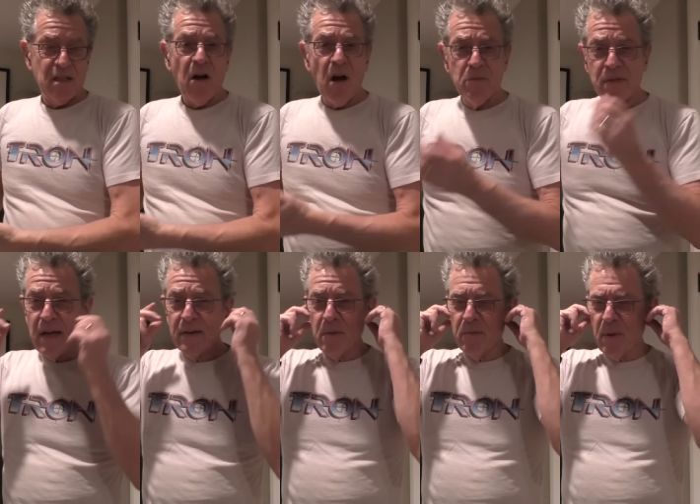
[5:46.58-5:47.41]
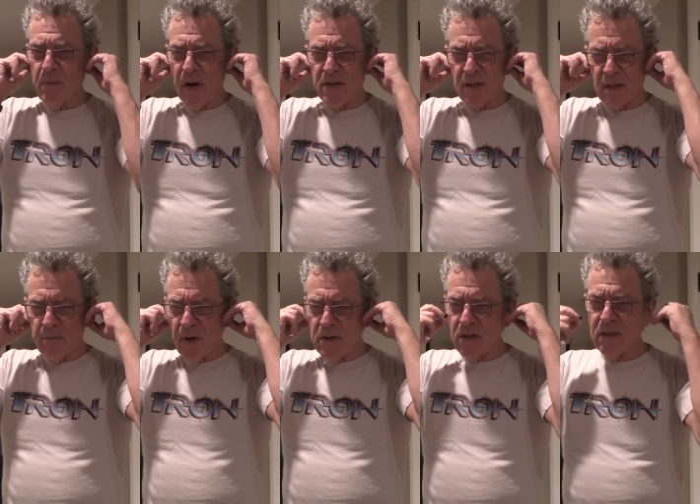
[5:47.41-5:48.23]
calms down the, the buzzing. The
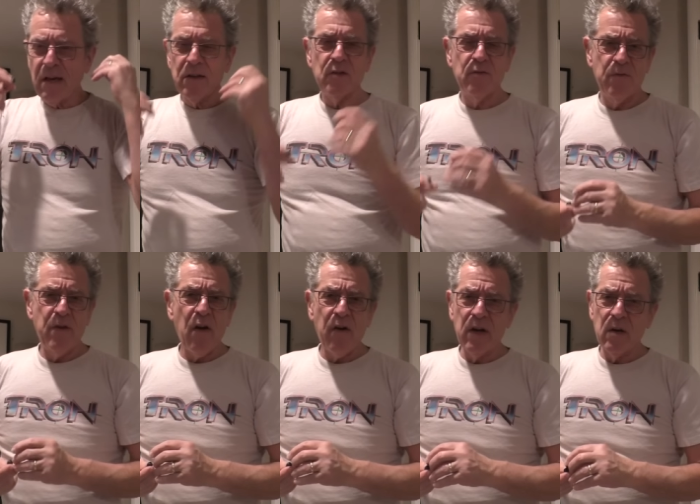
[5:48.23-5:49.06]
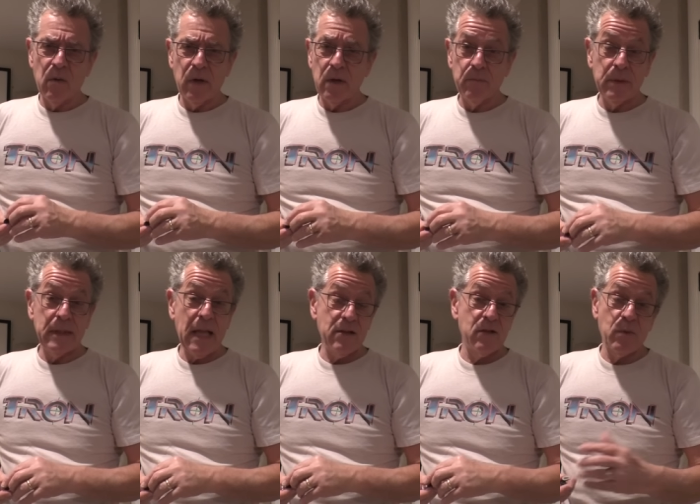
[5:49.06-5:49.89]
buzzing sound is very annoying, but
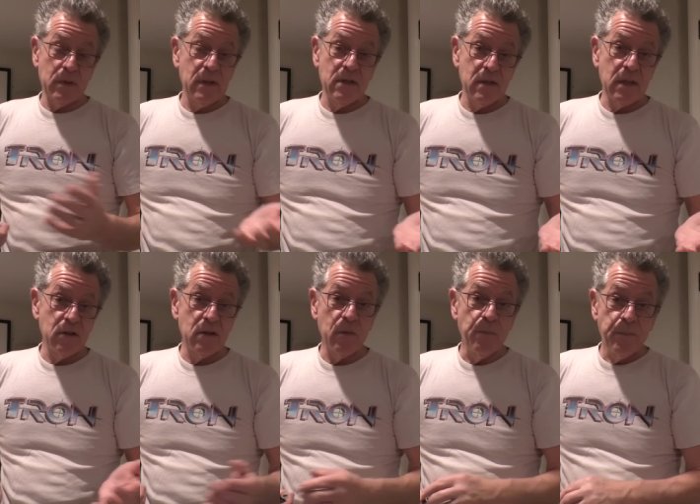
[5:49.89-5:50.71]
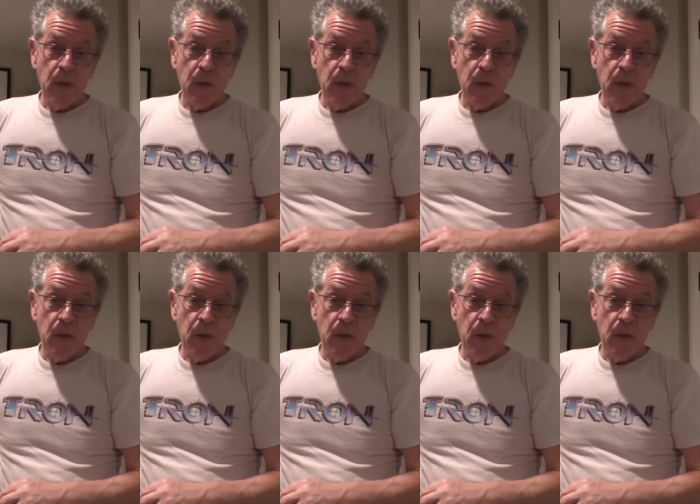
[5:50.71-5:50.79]
that's what these things do.